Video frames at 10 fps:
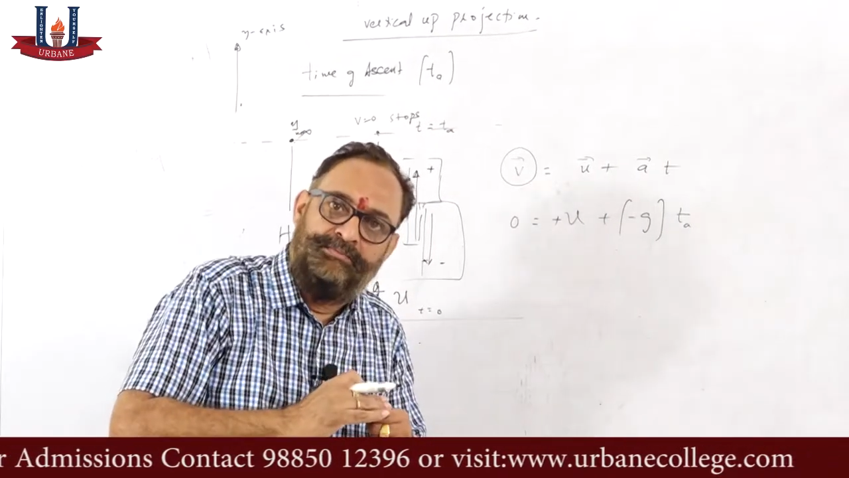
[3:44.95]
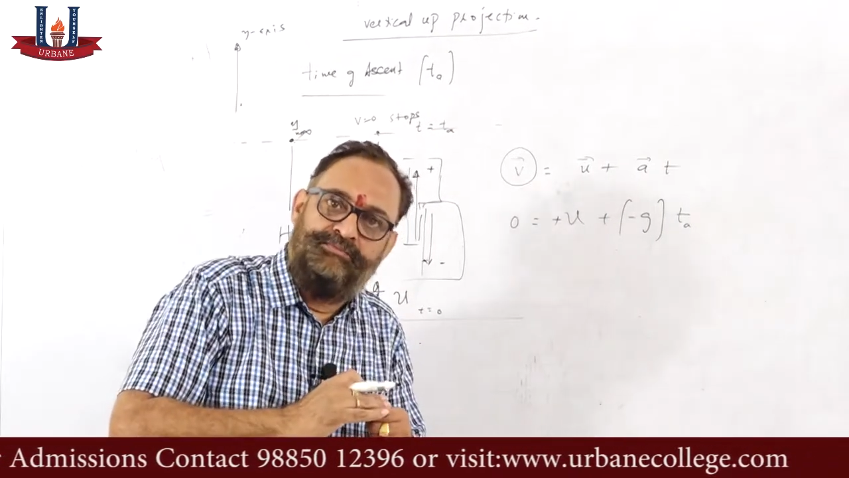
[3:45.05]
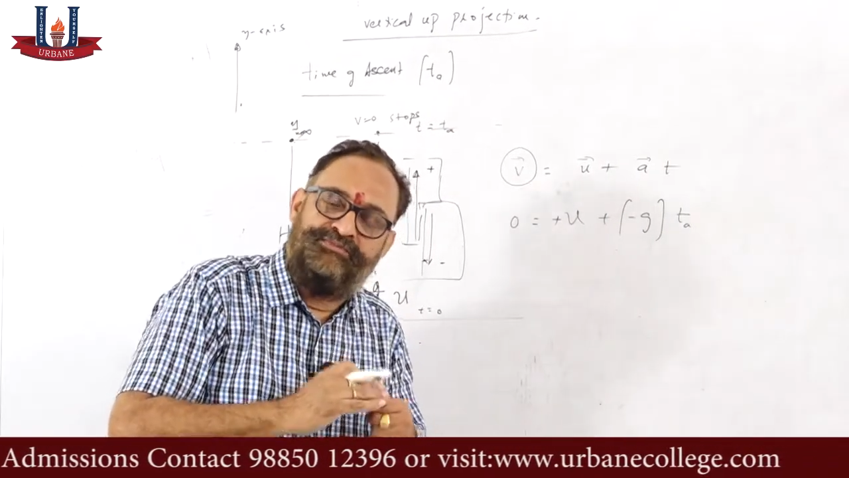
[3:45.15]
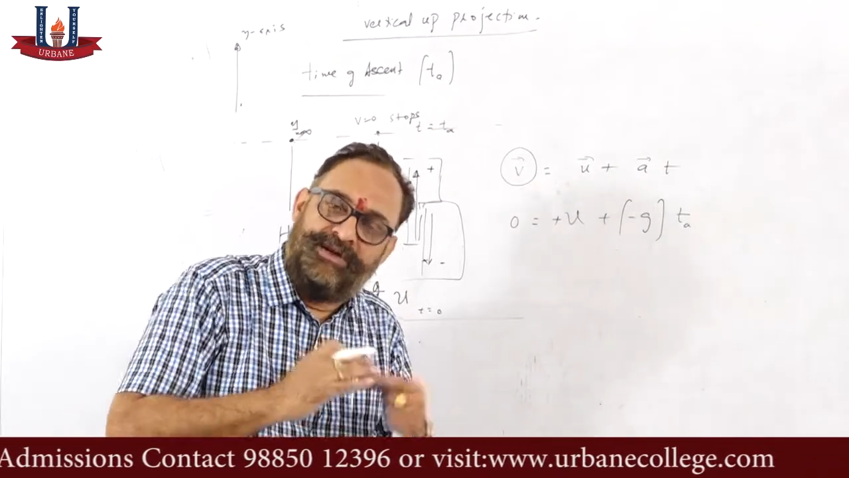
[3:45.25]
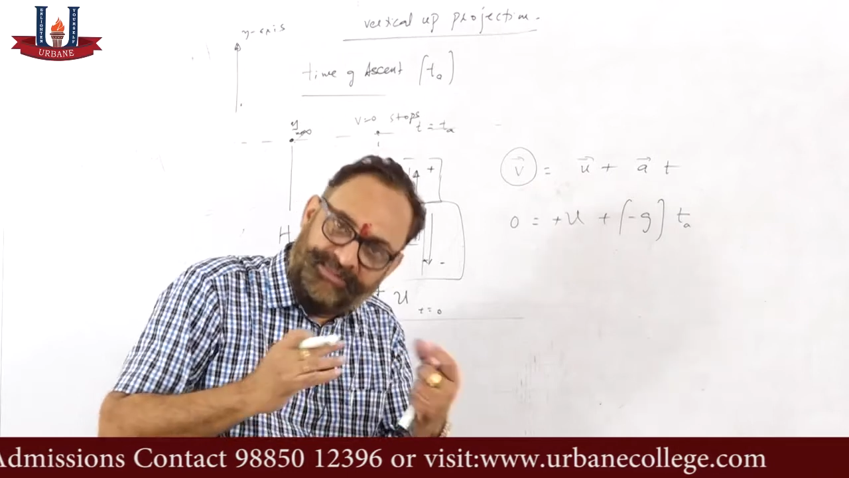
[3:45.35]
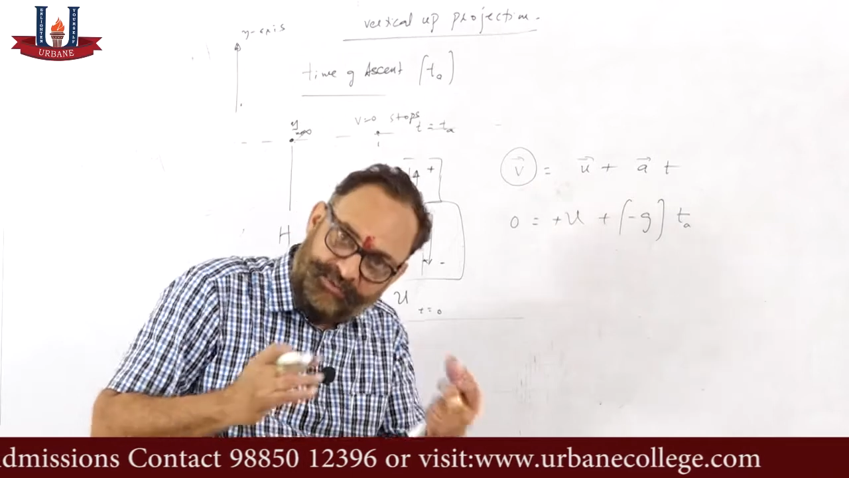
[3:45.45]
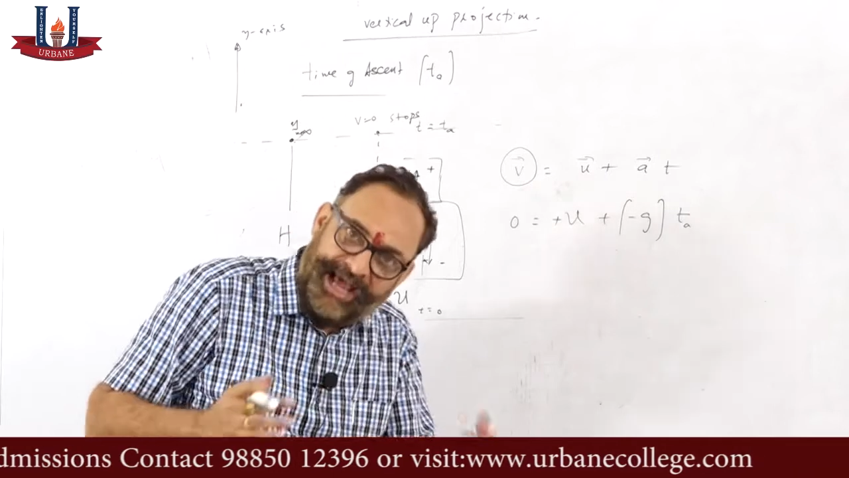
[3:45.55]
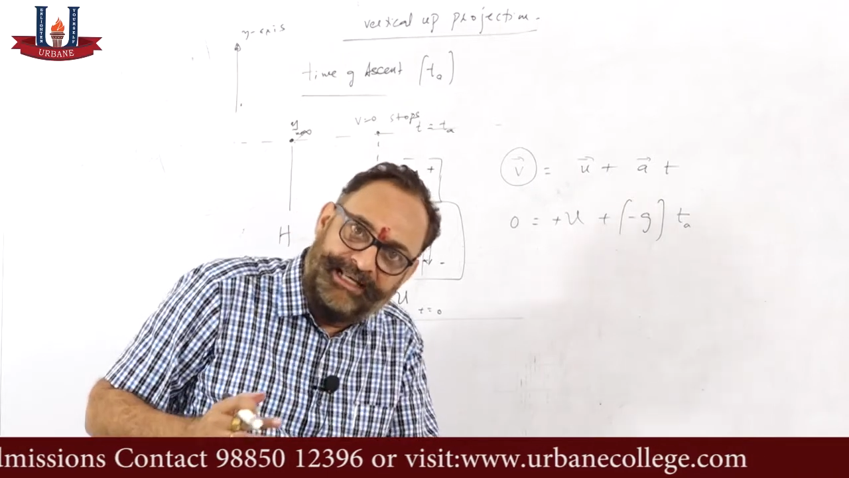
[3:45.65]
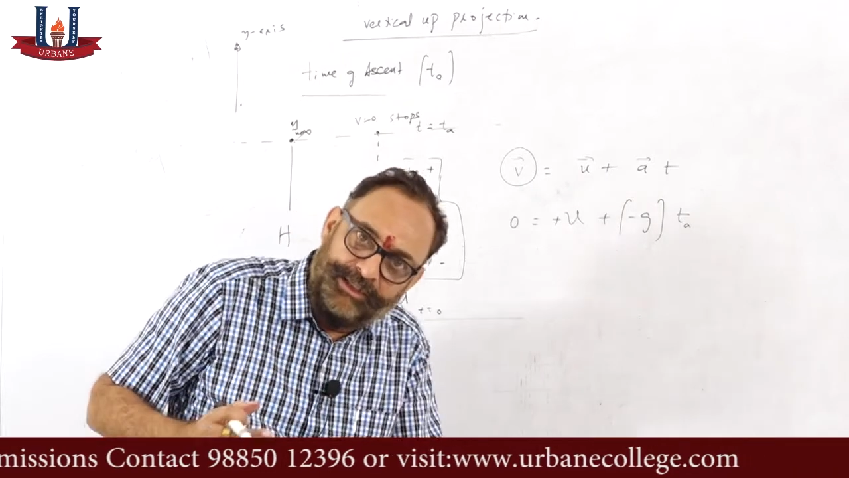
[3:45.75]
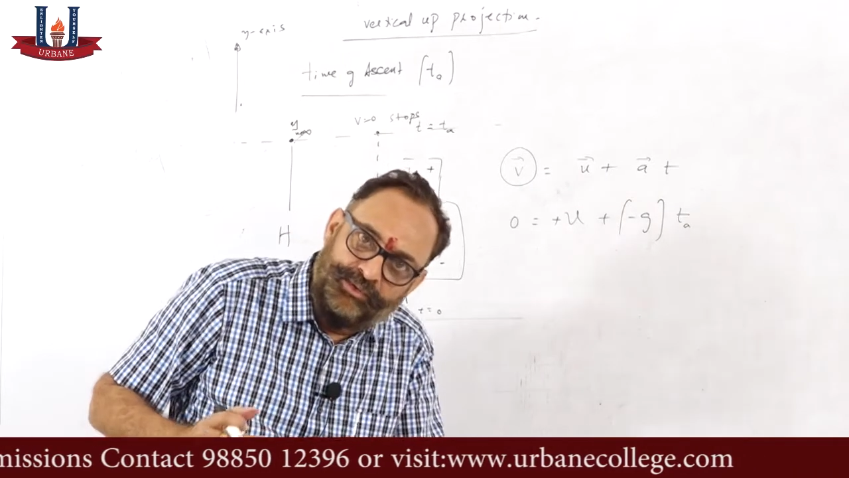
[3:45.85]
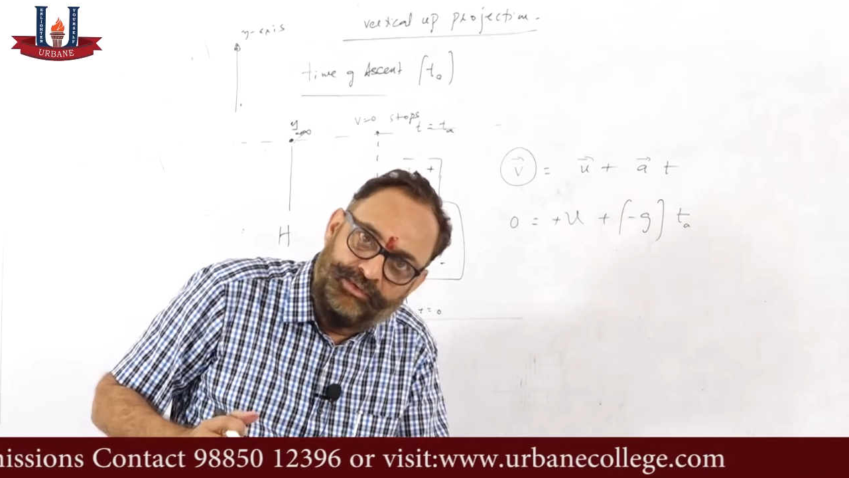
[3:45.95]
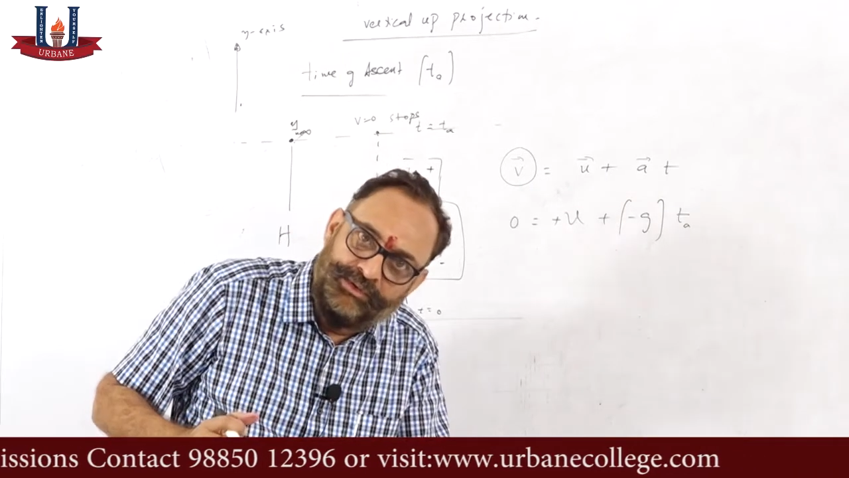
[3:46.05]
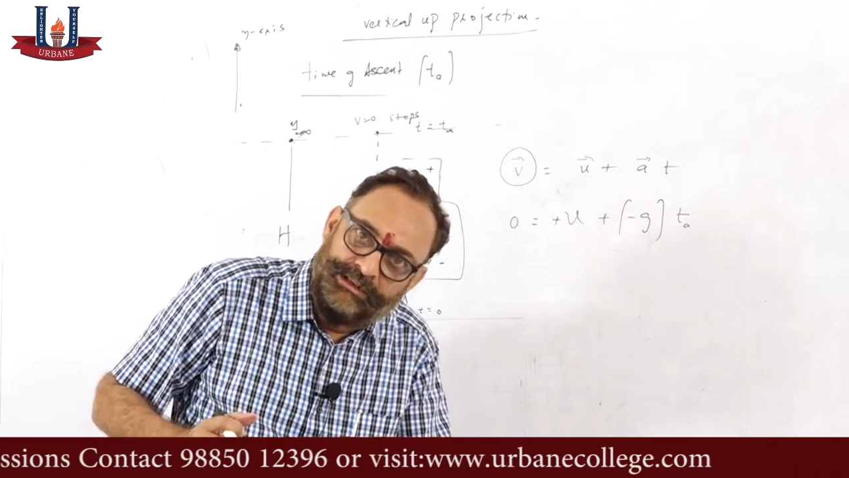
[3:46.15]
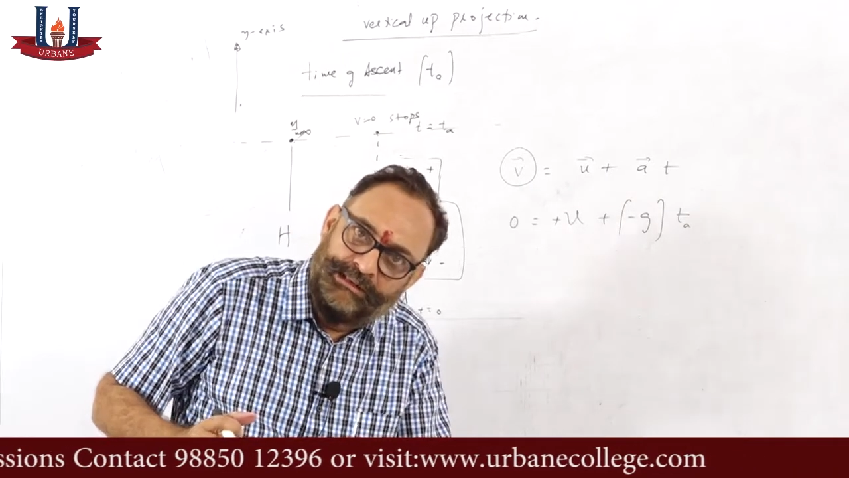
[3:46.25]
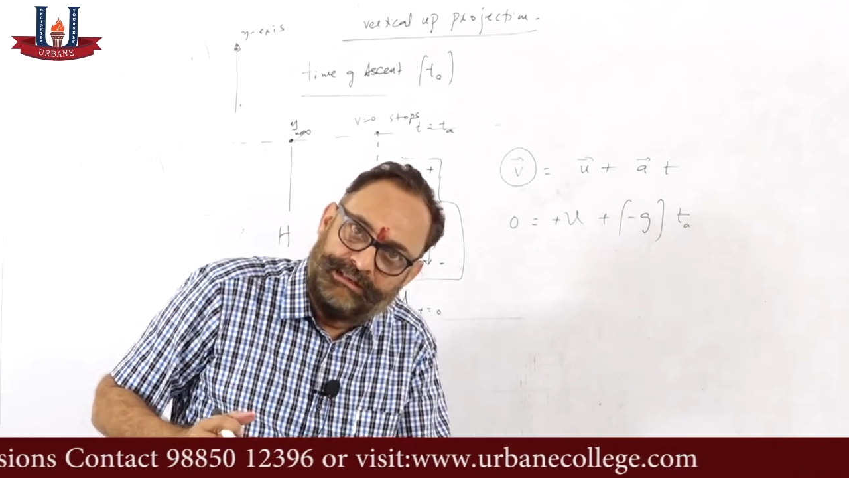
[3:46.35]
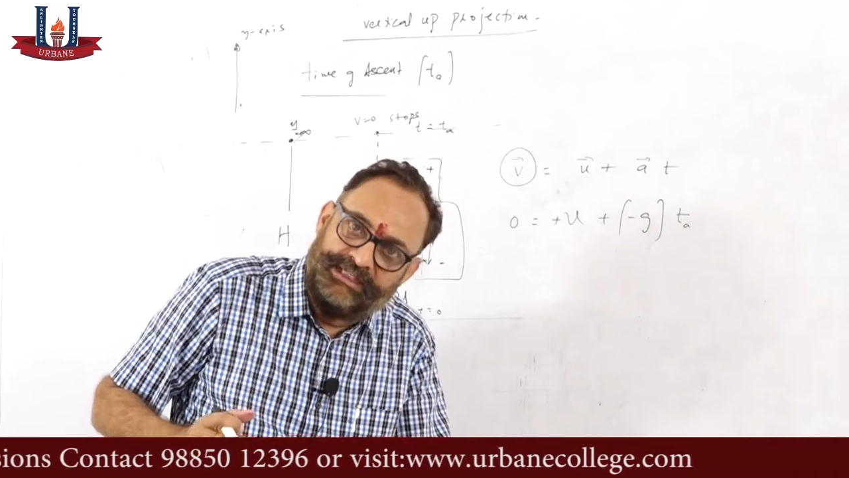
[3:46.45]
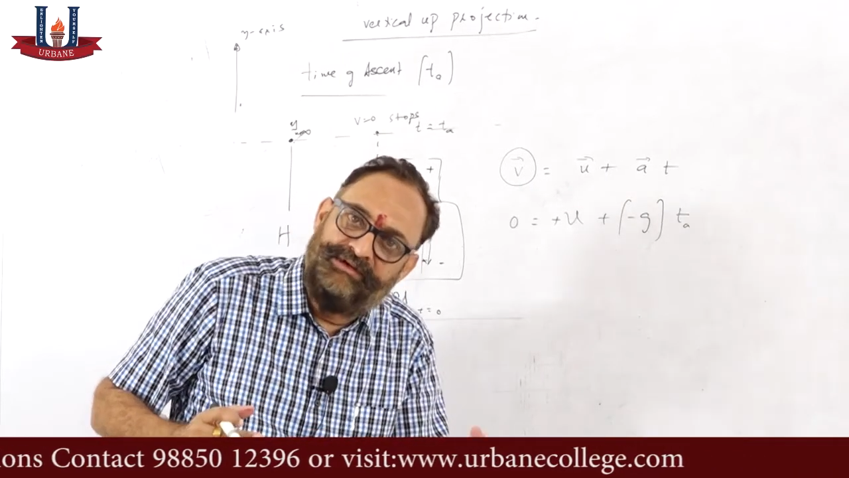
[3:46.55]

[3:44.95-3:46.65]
from the value the